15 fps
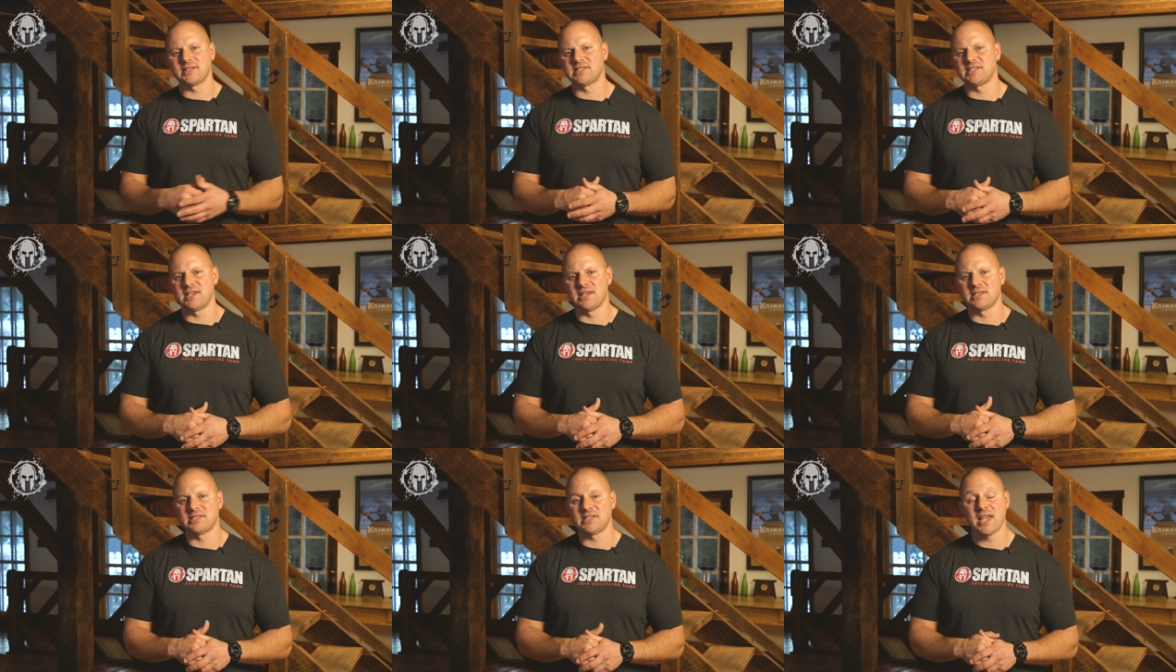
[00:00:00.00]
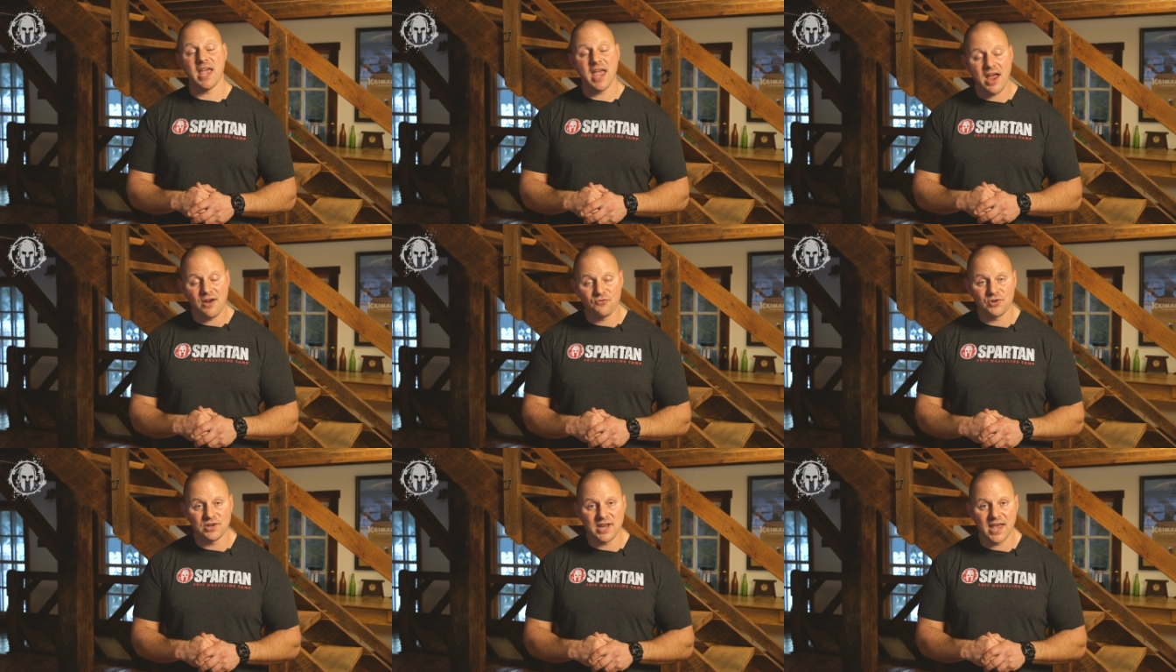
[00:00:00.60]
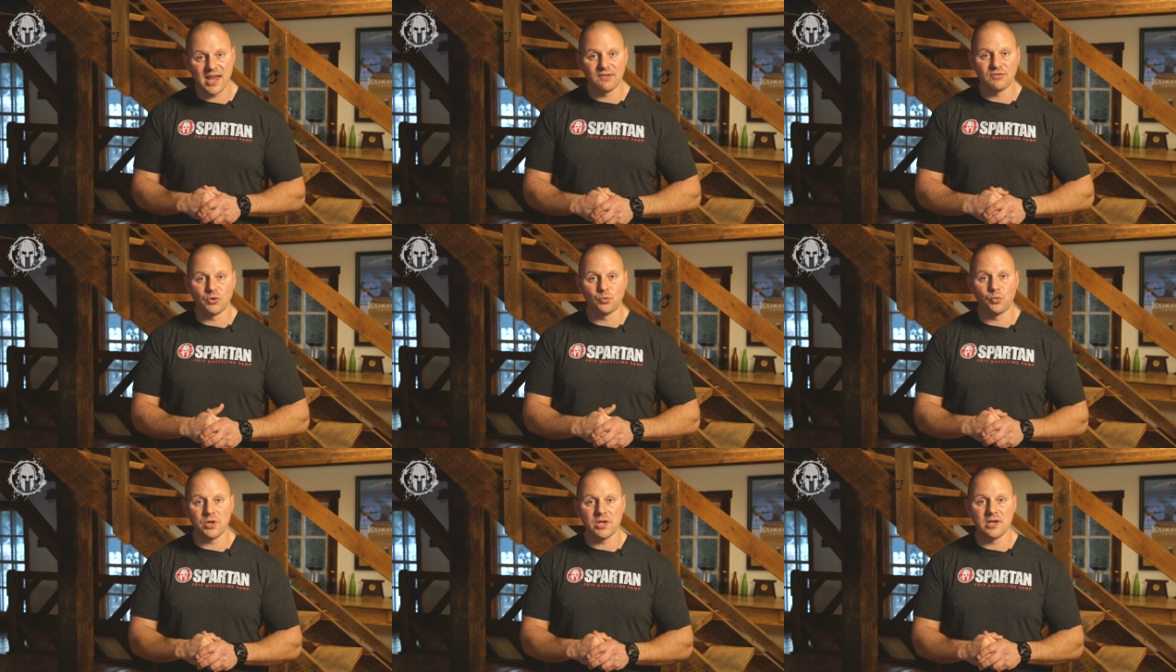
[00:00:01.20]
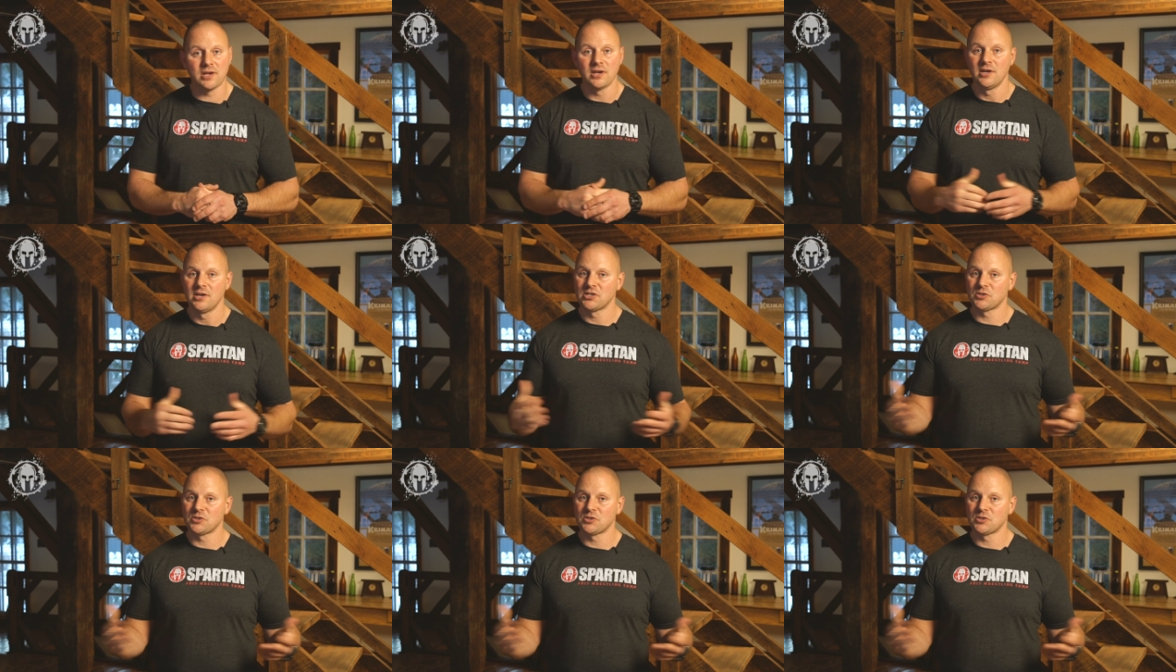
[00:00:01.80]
and see us every day of the week.